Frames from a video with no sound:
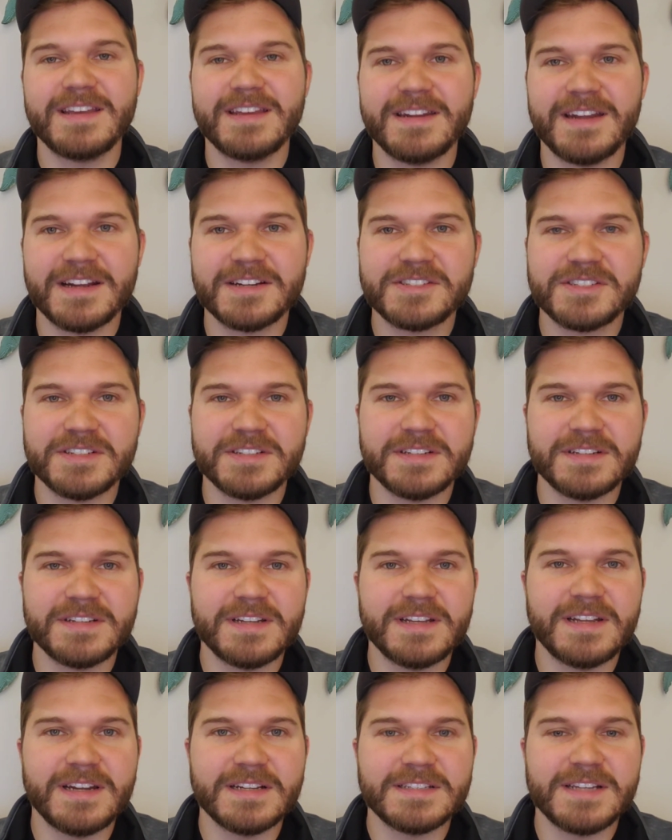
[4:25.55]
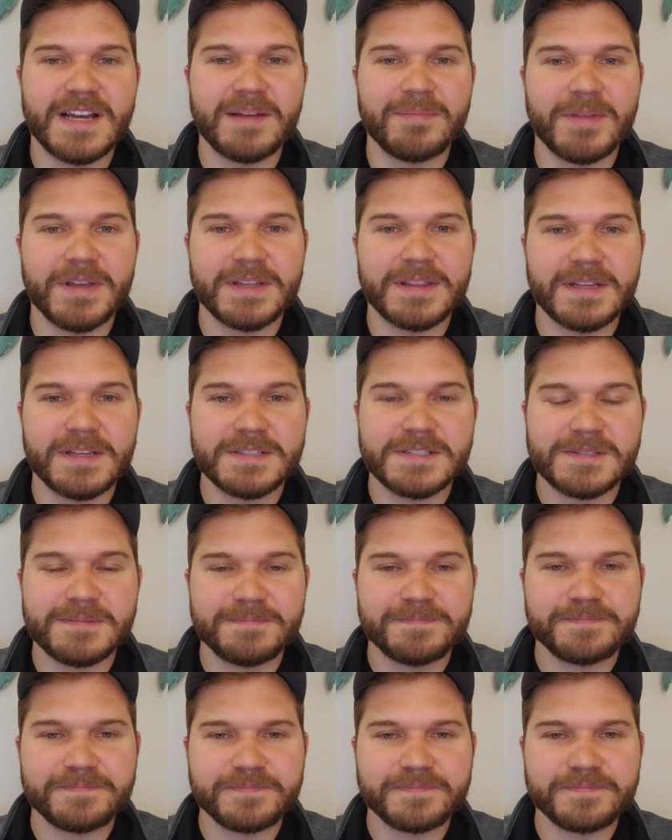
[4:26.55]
connection in a time like this.